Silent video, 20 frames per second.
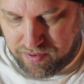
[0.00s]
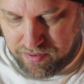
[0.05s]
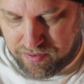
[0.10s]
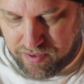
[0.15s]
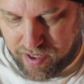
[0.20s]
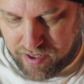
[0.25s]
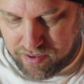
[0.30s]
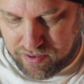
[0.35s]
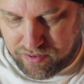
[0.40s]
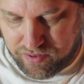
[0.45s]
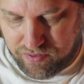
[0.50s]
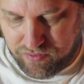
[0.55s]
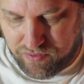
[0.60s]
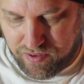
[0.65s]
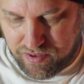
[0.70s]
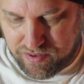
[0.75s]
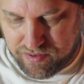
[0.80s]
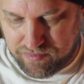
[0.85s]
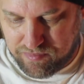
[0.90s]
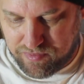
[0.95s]
that could
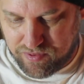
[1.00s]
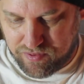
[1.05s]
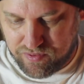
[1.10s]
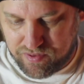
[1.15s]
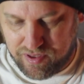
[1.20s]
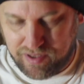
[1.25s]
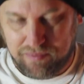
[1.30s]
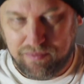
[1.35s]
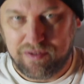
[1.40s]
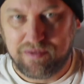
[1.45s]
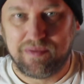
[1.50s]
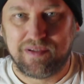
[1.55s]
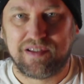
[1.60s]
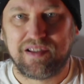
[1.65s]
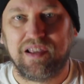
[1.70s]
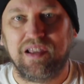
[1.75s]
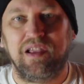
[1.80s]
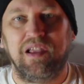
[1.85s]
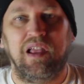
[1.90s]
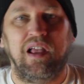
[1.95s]
create some interesting, which means
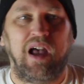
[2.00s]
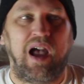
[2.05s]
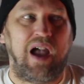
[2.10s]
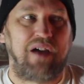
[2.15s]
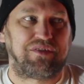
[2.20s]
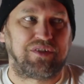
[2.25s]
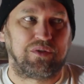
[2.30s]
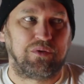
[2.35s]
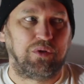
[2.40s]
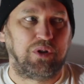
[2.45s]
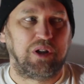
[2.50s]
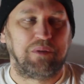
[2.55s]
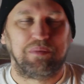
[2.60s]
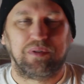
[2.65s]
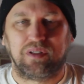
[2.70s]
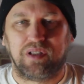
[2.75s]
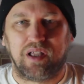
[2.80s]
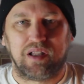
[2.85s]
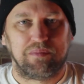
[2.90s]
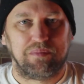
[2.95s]
I have to roll up a
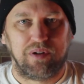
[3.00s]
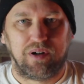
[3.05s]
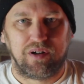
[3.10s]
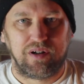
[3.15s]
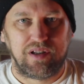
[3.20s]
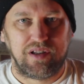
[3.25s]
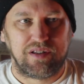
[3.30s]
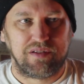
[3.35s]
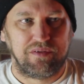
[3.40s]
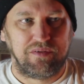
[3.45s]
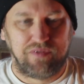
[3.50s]
lot of parties.